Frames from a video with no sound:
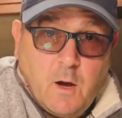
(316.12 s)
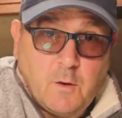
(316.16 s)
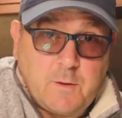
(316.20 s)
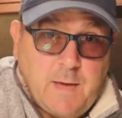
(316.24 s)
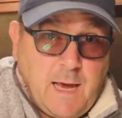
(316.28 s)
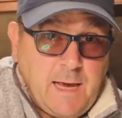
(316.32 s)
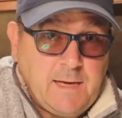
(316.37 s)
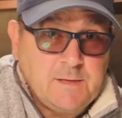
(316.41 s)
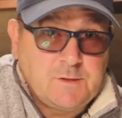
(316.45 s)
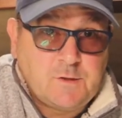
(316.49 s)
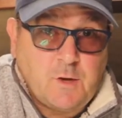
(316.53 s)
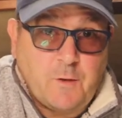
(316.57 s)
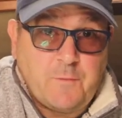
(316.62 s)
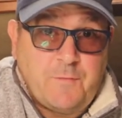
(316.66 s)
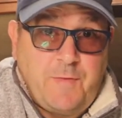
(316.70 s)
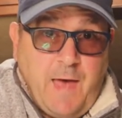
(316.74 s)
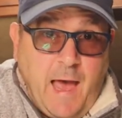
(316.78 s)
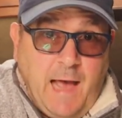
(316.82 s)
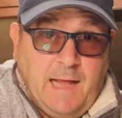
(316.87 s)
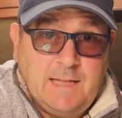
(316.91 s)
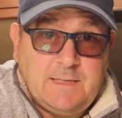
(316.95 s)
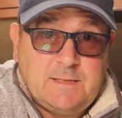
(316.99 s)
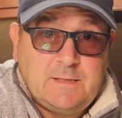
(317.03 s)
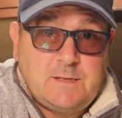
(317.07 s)
Okay, so
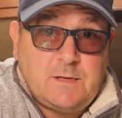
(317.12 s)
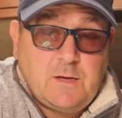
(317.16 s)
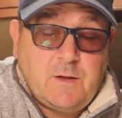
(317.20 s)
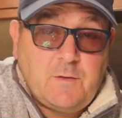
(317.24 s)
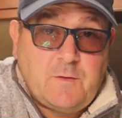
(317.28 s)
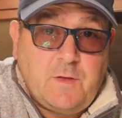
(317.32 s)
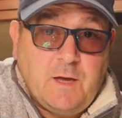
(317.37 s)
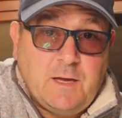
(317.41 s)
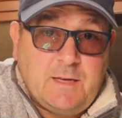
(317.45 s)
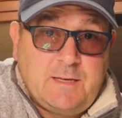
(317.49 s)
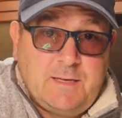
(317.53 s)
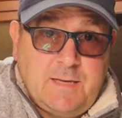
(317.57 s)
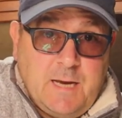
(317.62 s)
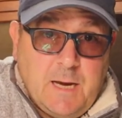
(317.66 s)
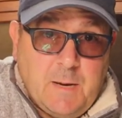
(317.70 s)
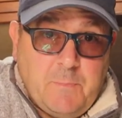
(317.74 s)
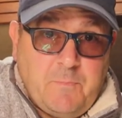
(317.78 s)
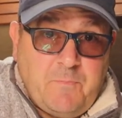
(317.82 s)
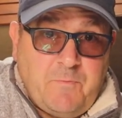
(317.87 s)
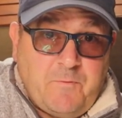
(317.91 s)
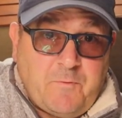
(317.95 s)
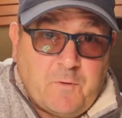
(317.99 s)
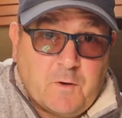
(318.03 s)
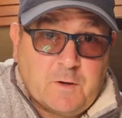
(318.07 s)
that's the
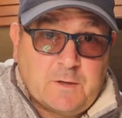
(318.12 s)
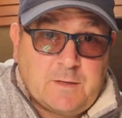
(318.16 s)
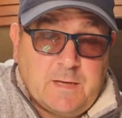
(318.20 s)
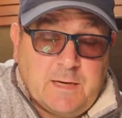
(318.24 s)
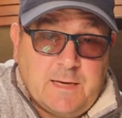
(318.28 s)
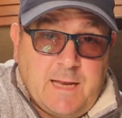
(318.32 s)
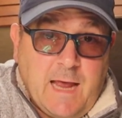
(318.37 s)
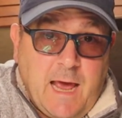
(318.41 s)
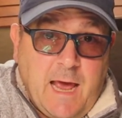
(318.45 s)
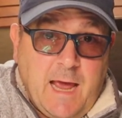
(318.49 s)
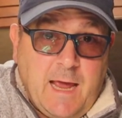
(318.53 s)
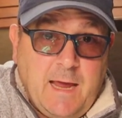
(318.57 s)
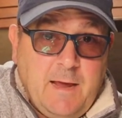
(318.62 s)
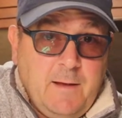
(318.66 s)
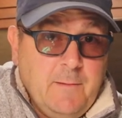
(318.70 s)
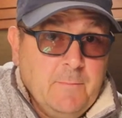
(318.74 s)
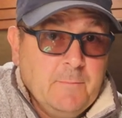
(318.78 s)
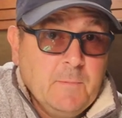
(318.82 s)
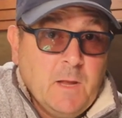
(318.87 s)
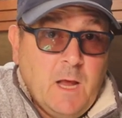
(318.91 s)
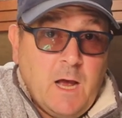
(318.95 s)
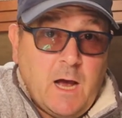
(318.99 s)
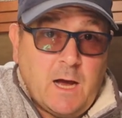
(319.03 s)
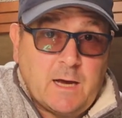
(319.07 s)
tip for today.
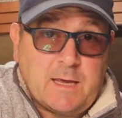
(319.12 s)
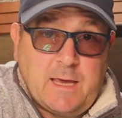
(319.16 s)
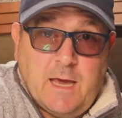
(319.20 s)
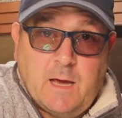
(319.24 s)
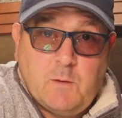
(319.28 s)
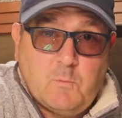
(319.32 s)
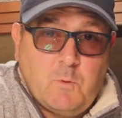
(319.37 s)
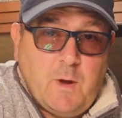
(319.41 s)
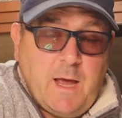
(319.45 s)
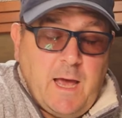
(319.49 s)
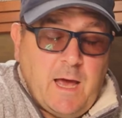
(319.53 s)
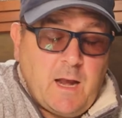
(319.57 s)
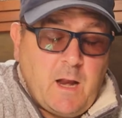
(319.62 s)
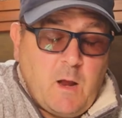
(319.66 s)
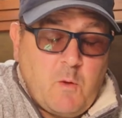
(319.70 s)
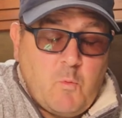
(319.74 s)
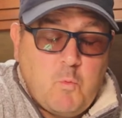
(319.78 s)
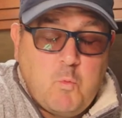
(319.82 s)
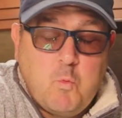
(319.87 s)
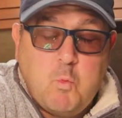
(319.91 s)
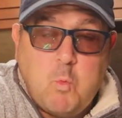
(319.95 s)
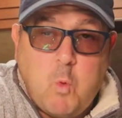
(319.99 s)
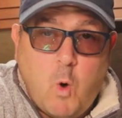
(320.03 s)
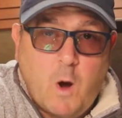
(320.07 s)
Again, we had a
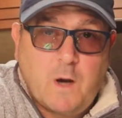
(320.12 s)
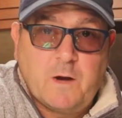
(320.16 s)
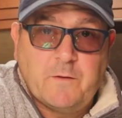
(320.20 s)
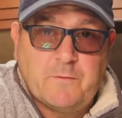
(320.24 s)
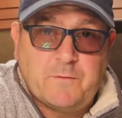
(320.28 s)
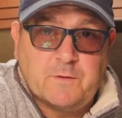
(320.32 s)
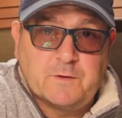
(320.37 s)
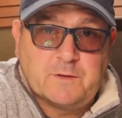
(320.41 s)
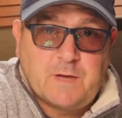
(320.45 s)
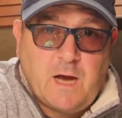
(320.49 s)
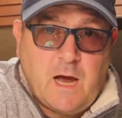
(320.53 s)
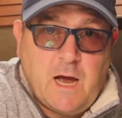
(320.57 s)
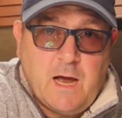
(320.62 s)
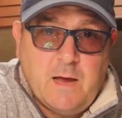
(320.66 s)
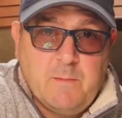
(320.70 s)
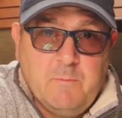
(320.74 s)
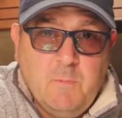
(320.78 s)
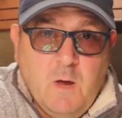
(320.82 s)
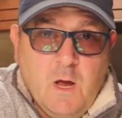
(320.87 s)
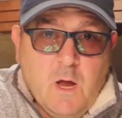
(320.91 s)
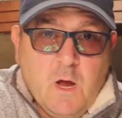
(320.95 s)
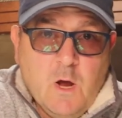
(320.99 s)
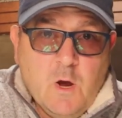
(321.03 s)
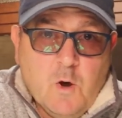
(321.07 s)
wonderful
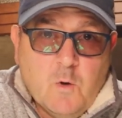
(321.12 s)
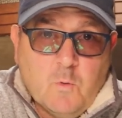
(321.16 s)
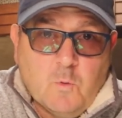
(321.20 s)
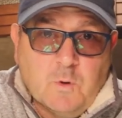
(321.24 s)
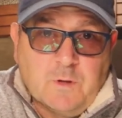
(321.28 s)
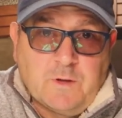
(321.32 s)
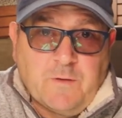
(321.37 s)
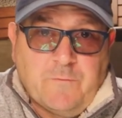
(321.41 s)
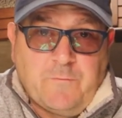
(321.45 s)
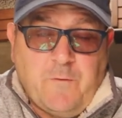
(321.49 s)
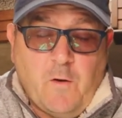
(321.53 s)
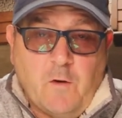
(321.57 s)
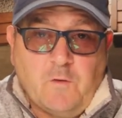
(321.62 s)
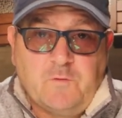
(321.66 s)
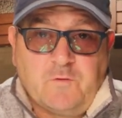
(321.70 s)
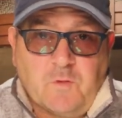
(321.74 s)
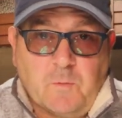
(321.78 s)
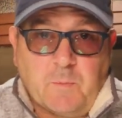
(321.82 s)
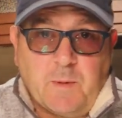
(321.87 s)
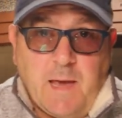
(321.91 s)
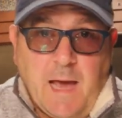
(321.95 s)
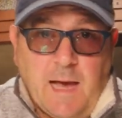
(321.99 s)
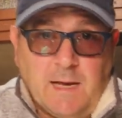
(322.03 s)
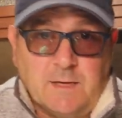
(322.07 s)
time with the folks
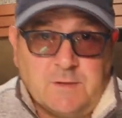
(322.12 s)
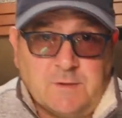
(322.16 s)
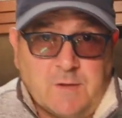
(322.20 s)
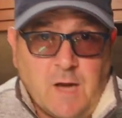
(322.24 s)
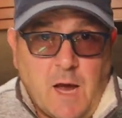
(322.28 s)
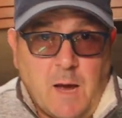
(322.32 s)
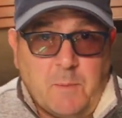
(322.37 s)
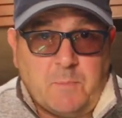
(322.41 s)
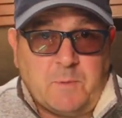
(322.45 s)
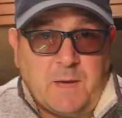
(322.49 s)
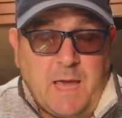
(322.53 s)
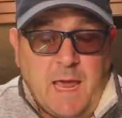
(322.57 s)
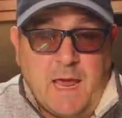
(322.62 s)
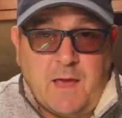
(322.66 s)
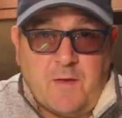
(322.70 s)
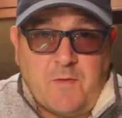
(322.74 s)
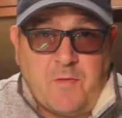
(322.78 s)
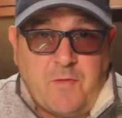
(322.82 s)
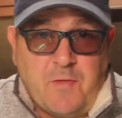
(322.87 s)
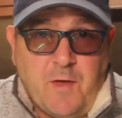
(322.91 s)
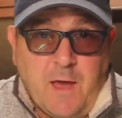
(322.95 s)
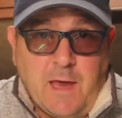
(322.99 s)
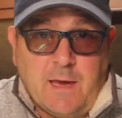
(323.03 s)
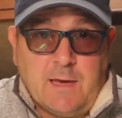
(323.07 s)
from GasStop.
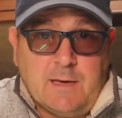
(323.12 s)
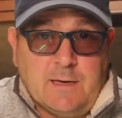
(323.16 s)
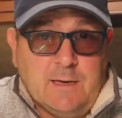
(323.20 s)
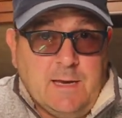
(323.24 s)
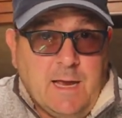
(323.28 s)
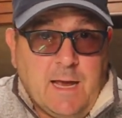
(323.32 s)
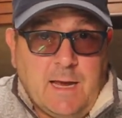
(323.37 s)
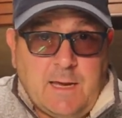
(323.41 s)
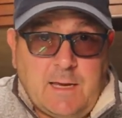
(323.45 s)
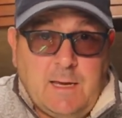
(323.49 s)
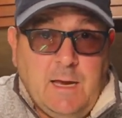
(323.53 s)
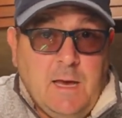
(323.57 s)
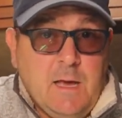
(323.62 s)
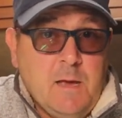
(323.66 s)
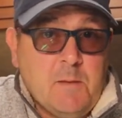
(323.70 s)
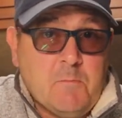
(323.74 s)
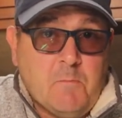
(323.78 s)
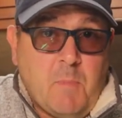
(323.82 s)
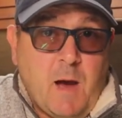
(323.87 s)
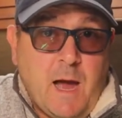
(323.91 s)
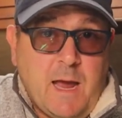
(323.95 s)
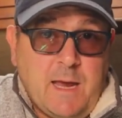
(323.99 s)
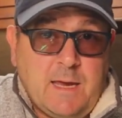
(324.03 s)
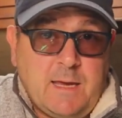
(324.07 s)
Can't thank Nick,
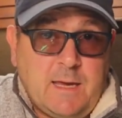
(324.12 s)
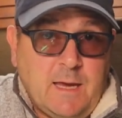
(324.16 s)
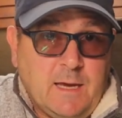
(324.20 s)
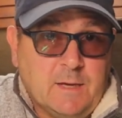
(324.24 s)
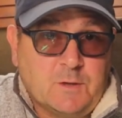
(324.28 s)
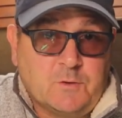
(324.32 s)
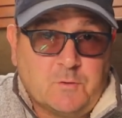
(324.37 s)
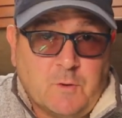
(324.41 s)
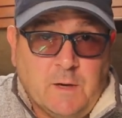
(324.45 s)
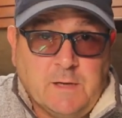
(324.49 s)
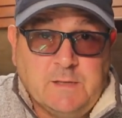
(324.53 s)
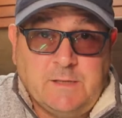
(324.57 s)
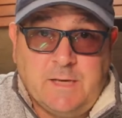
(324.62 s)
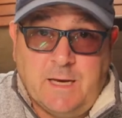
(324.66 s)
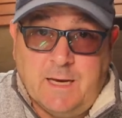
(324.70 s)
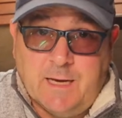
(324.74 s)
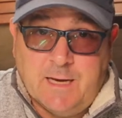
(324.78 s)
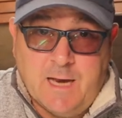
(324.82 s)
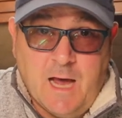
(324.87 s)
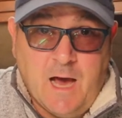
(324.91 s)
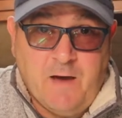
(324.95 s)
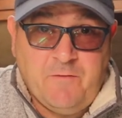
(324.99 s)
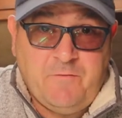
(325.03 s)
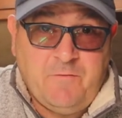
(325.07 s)
Mike, and Tracy
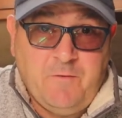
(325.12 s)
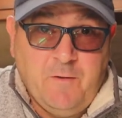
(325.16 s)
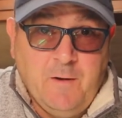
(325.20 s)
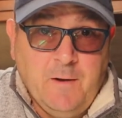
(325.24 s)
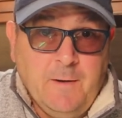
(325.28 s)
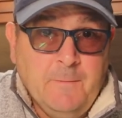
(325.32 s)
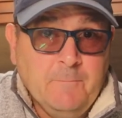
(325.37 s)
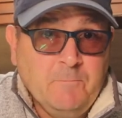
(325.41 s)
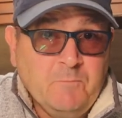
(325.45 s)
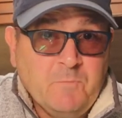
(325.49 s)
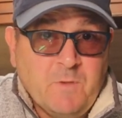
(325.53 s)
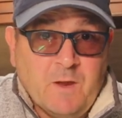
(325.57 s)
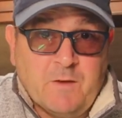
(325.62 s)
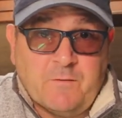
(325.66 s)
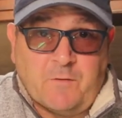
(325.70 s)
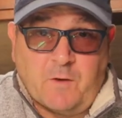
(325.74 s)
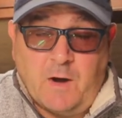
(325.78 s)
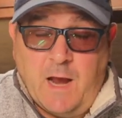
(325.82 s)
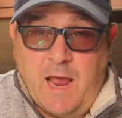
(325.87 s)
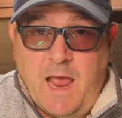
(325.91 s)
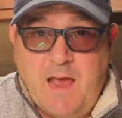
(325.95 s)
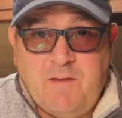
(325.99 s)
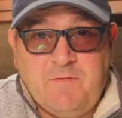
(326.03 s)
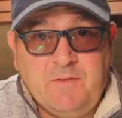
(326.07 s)
enough
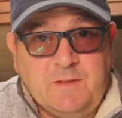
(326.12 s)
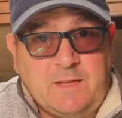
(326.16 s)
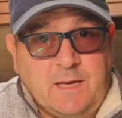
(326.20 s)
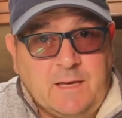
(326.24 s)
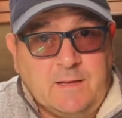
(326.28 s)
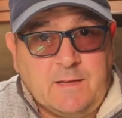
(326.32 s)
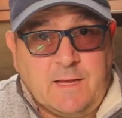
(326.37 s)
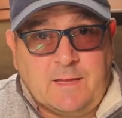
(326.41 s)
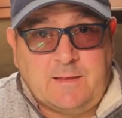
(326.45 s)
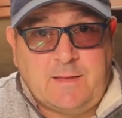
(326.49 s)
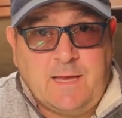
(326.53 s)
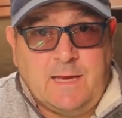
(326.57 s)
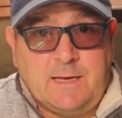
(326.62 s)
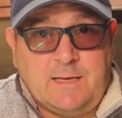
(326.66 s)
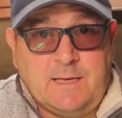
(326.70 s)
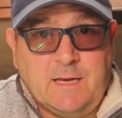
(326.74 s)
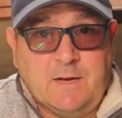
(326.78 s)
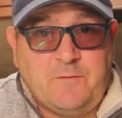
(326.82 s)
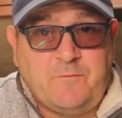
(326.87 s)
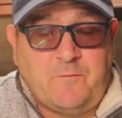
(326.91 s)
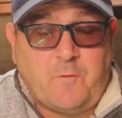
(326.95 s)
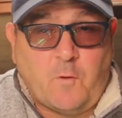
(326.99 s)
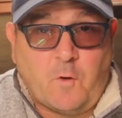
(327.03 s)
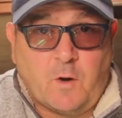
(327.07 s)
for everything that they
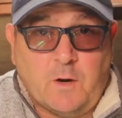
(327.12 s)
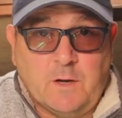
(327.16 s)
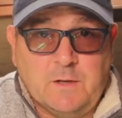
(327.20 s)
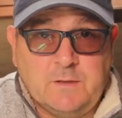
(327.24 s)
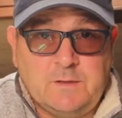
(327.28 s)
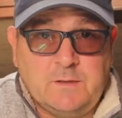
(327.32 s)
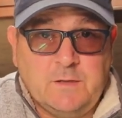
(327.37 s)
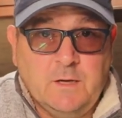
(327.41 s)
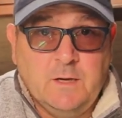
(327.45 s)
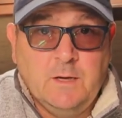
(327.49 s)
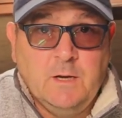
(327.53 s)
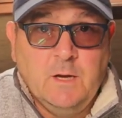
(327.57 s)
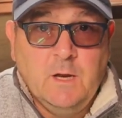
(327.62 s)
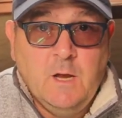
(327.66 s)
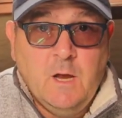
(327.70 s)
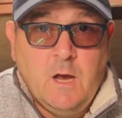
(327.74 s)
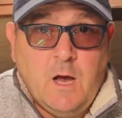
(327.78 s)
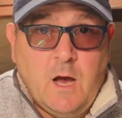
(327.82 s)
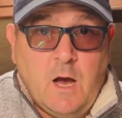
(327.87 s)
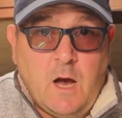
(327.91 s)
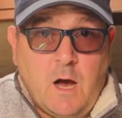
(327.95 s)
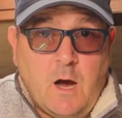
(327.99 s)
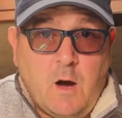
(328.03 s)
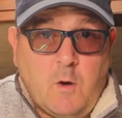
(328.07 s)
did for us
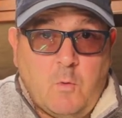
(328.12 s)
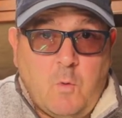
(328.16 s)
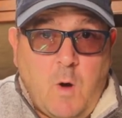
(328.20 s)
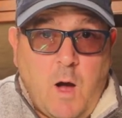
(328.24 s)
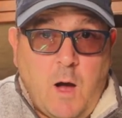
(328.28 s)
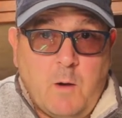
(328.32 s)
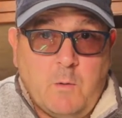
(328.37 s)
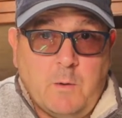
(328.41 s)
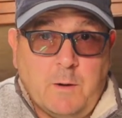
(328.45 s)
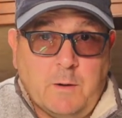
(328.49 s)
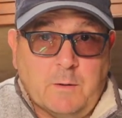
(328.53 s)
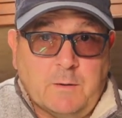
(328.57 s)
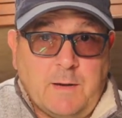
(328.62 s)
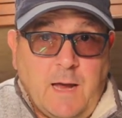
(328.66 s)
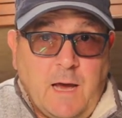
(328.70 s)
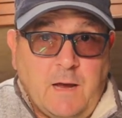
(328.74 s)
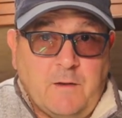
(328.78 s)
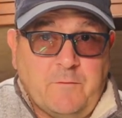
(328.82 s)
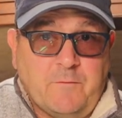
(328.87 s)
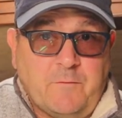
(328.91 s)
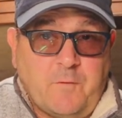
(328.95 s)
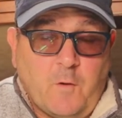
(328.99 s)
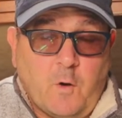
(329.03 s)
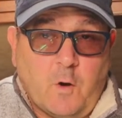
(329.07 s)
uh, while we were
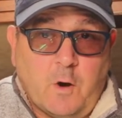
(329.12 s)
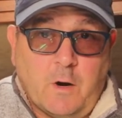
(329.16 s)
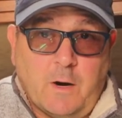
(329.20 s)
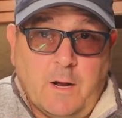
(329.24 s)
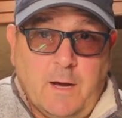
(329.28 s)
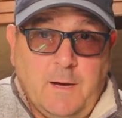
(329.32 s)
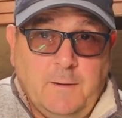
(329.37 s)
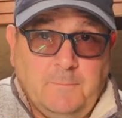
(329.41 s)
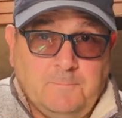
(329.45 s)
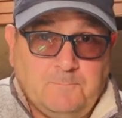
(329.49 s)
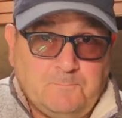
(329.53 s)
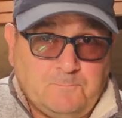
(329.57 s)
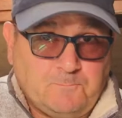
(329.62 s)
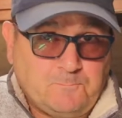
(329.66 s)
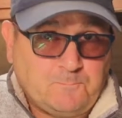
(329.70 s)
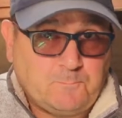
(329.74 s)
down in Florida.